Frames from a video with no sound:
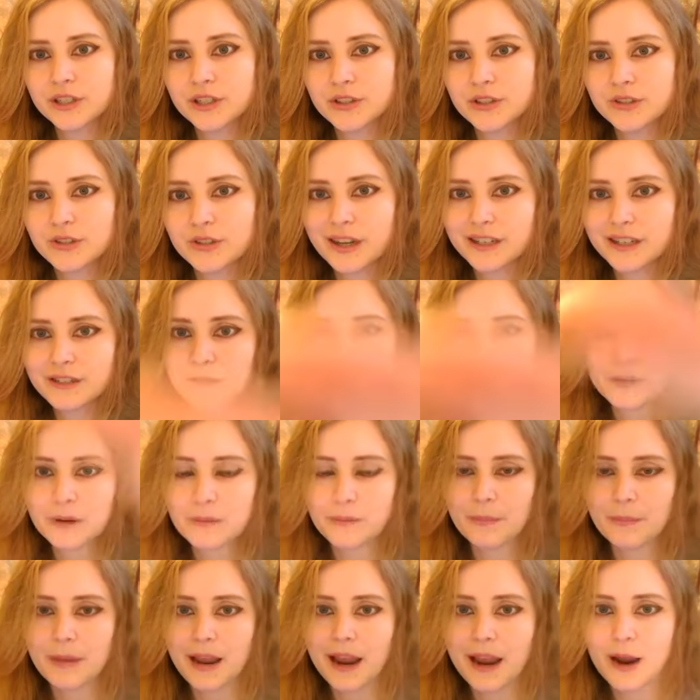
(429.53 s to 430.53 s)
to kind of
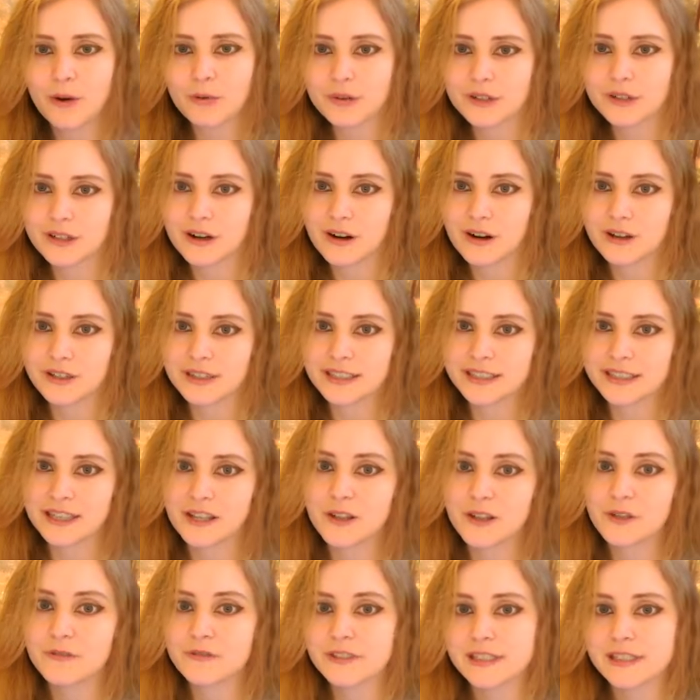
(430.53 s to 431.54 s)
empower
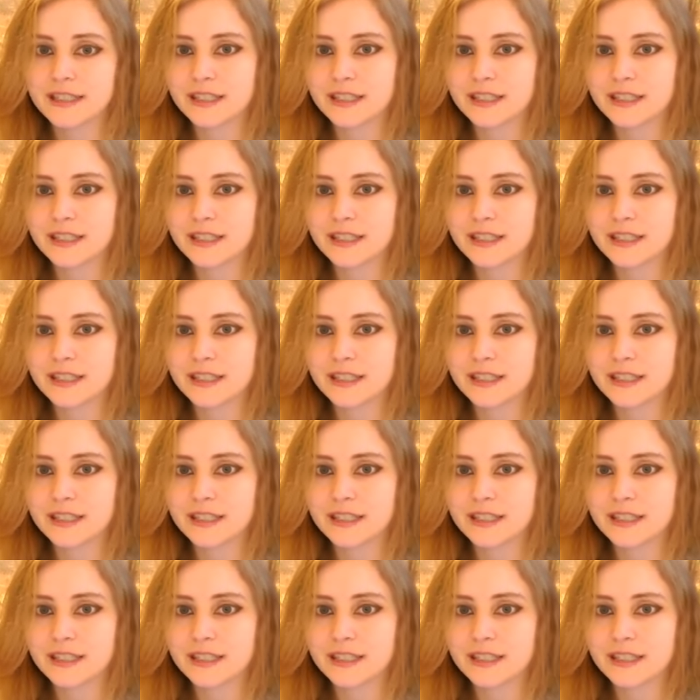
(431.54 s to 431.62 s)
ourselves